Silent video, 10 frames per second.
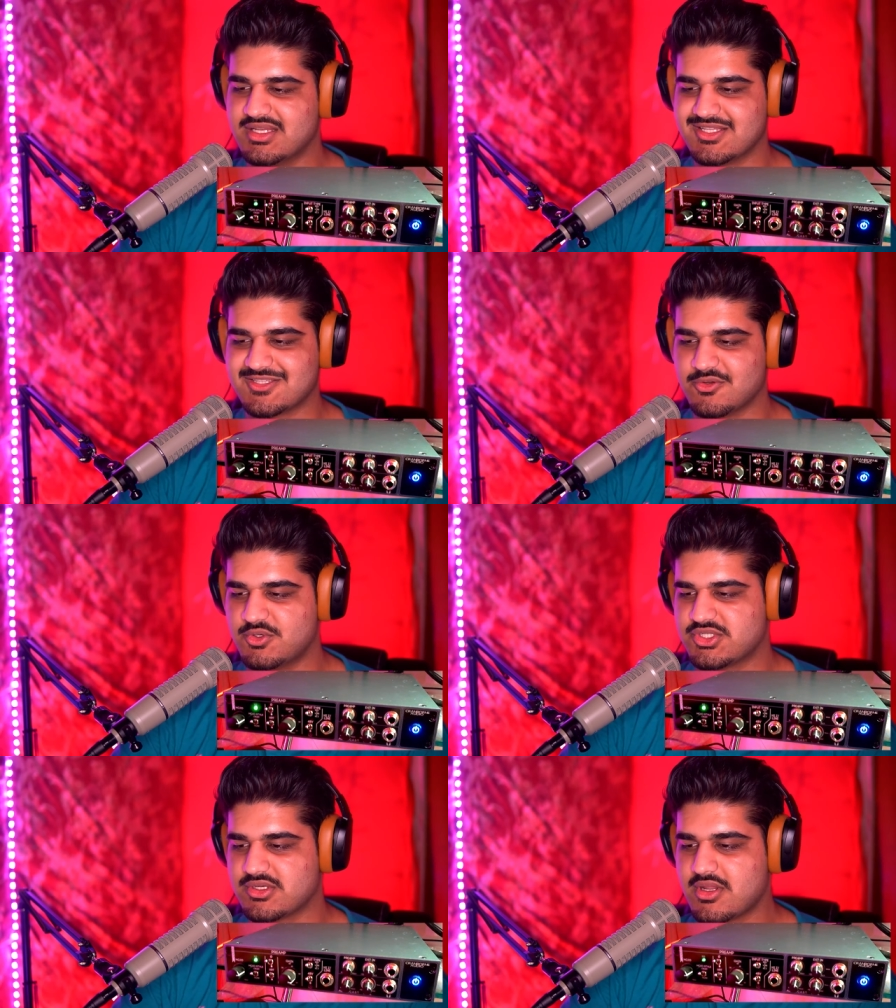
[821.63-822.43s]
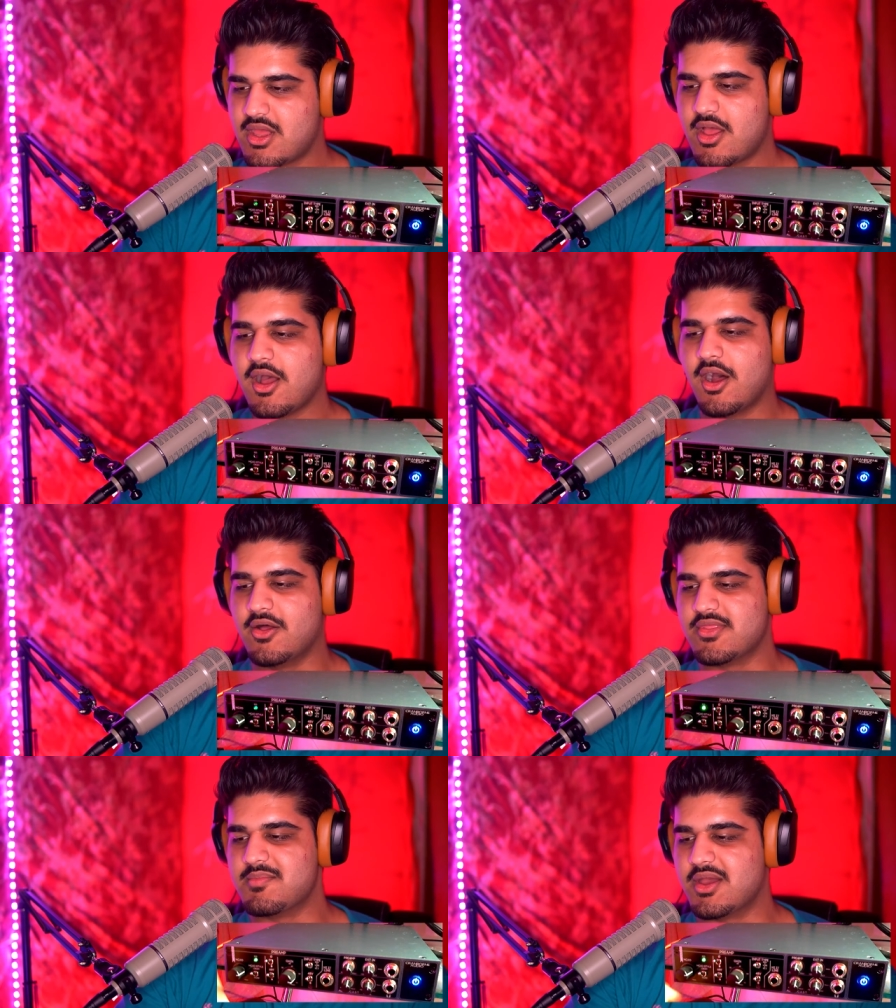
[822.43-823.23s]
distortion
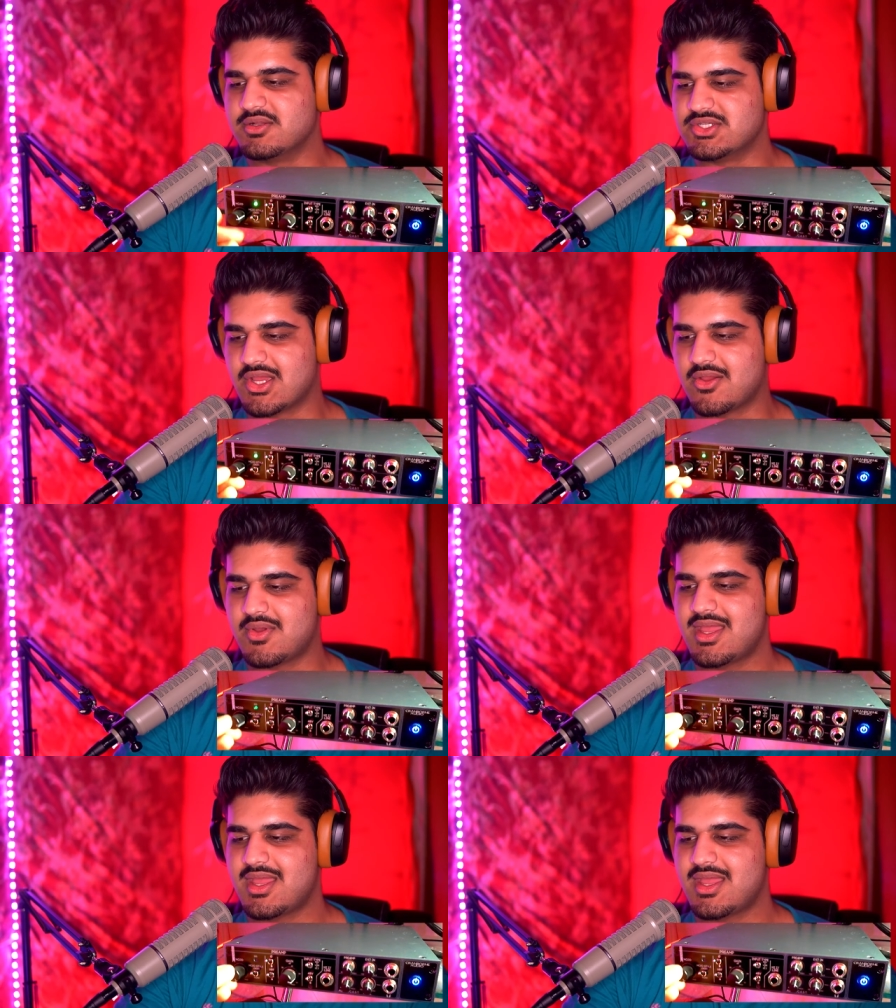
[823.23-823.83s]
on the mojo.